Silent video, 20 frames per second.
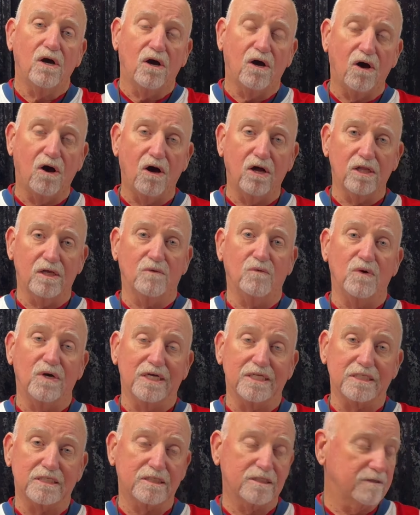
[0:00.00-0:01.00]
all at
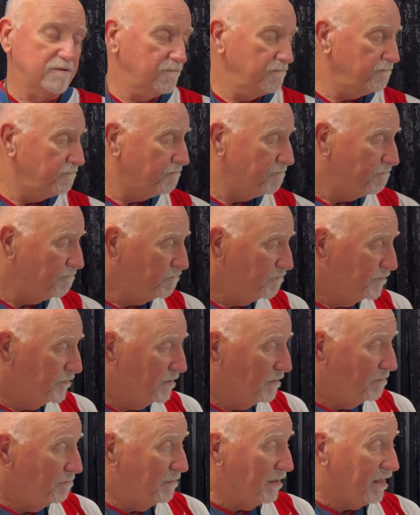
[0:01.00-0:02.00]
once,
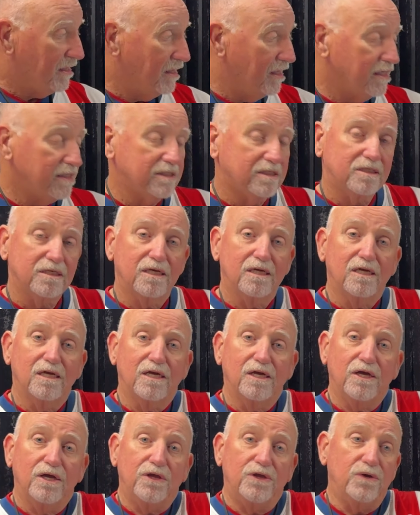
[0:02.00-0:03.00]
because
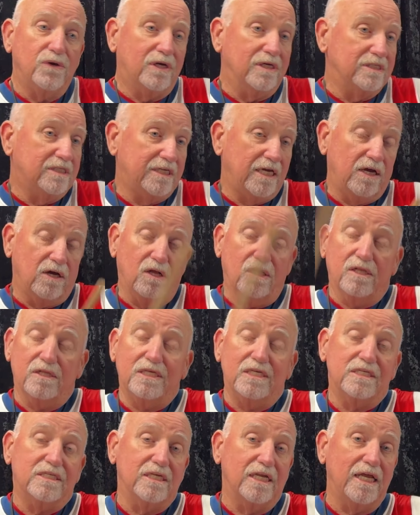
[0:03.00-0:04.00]
you can say all of
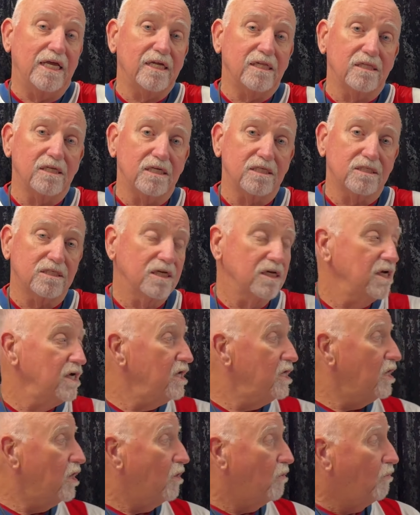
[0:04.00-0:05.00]
these in English.
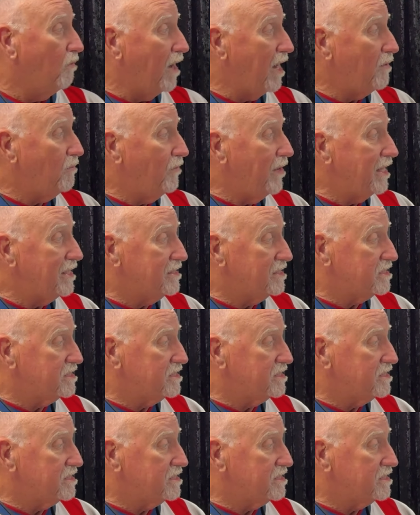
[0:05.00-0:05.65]
Why wait to